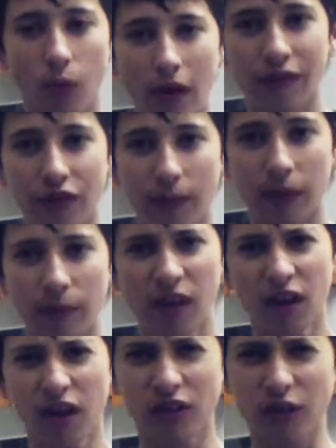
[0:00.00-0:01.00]
away from him.
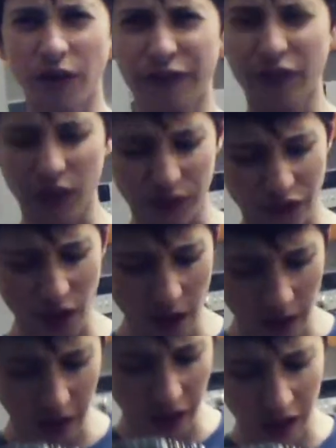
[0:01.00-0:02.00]
So it feels
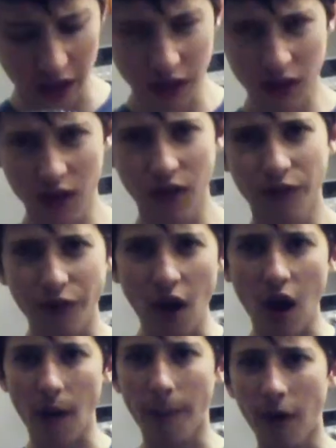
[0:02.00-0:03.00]
very
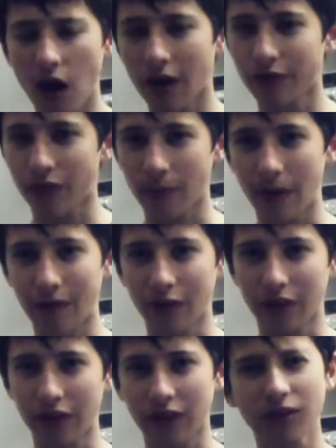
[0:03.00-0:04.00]
far apart from
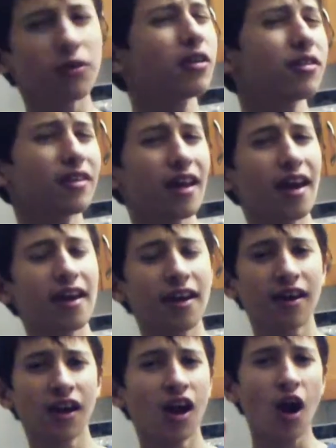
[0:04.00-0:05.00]
everything. So I can
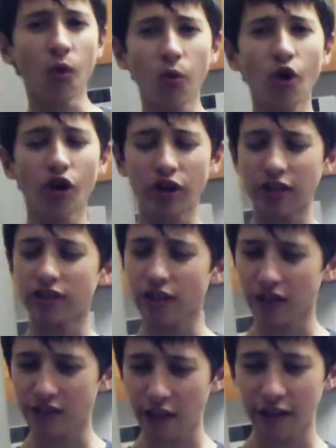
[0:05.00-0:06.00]
say a word and
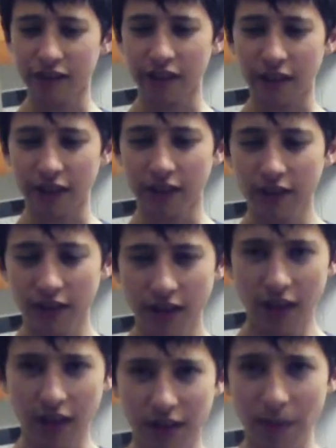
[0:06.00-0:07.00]
just changing
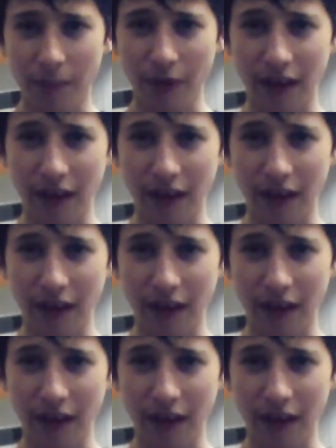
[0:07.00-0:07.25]
a simple